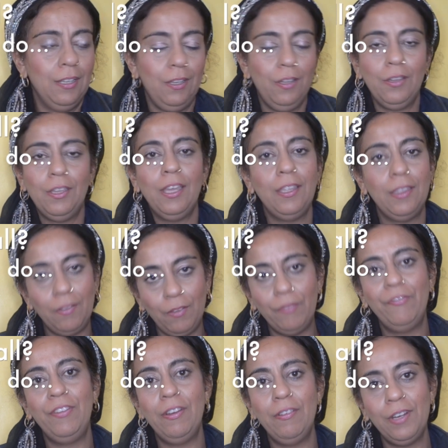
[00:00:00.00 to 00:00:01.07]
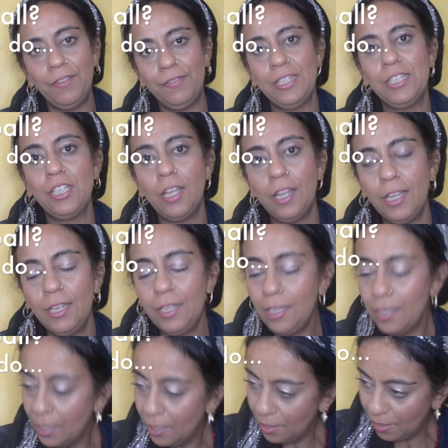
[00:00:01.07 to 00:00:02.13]
Okay, fair enough, they're
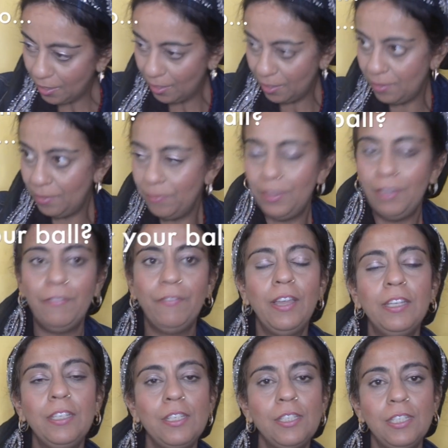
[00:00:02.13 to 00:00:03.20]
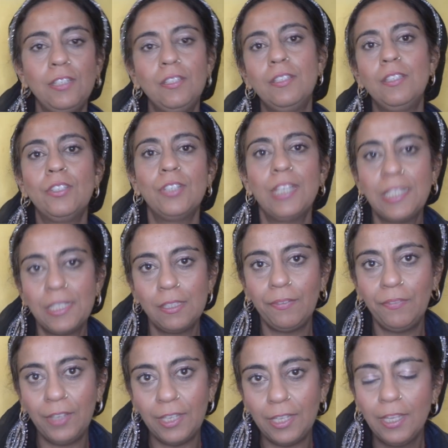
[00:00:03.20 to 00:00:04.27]
tiny, they've vanished into the
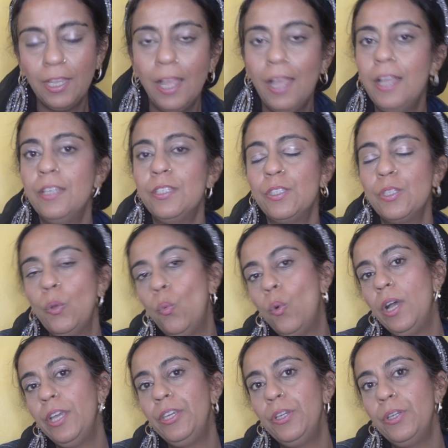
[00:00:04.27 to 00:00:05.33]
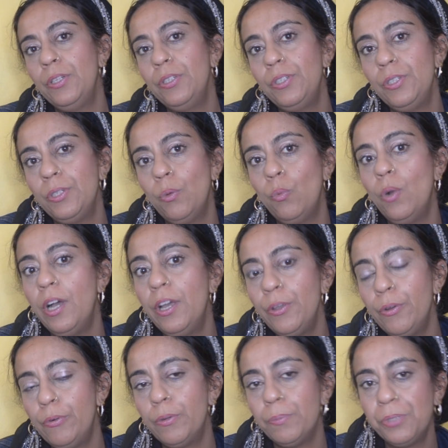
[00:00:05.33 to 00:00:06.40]
stratosphere. So what are you going to do? What are
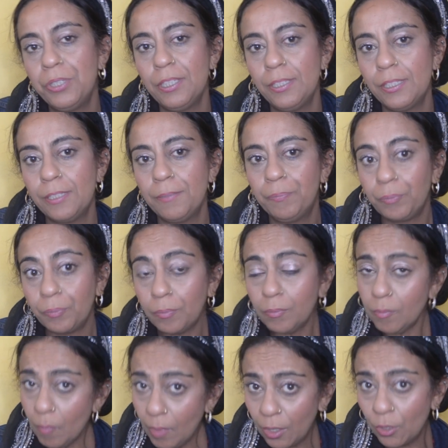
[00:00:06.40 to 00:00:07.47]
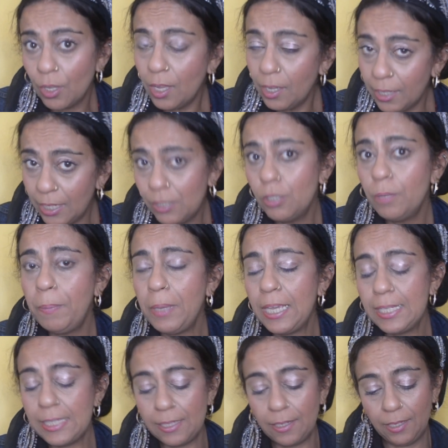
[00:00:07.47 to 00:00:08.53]
your options? You can't get to a
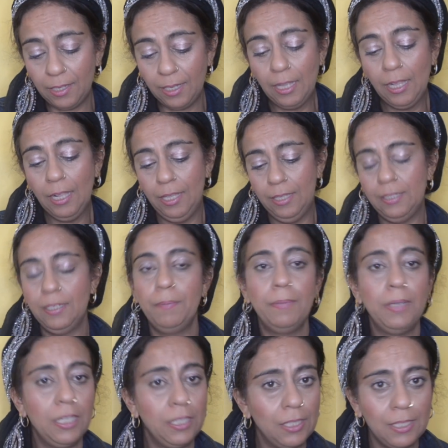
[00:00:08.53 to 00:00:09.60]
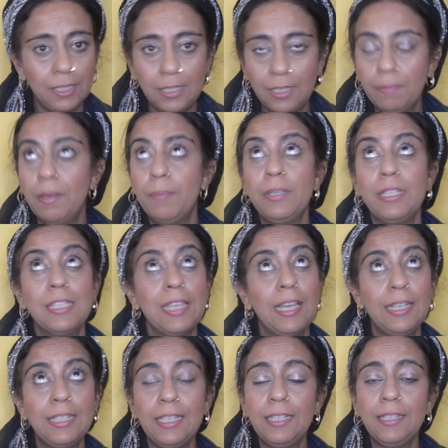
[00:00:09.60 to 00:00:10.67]
piercer, it's an emergency, it might be
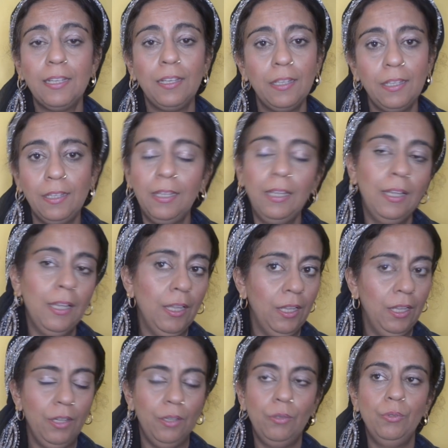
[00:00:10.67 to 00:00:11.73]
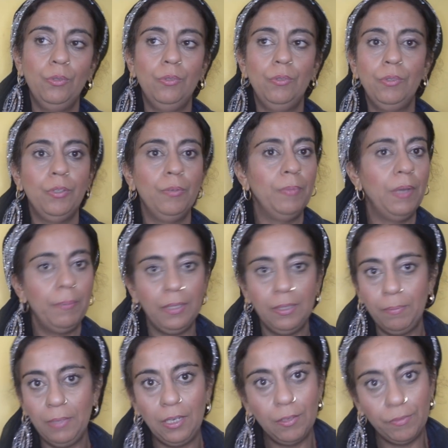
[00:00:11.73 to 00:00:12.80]
Saturday night, or you might be in
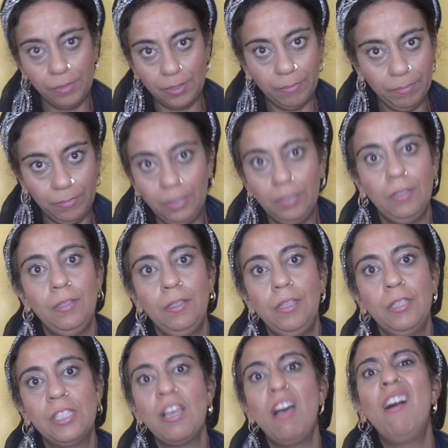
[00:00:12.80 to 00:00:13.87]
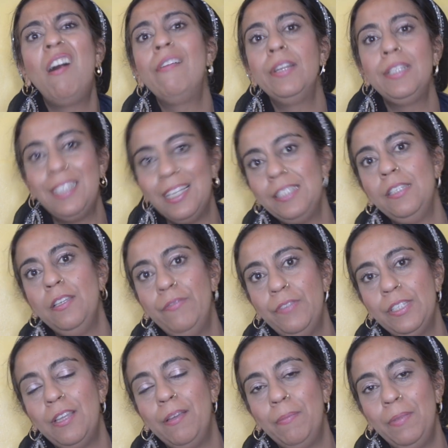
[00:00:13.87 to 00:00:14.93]
the middle of some, the Sahara Desert for
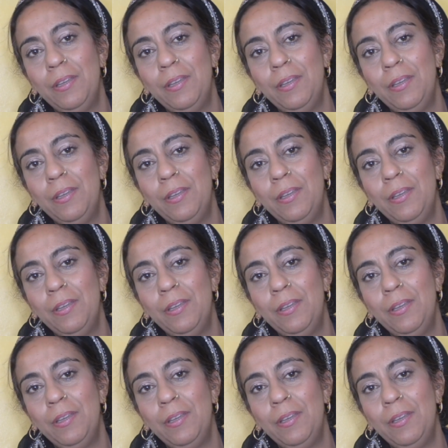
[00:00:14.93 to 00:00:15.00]
some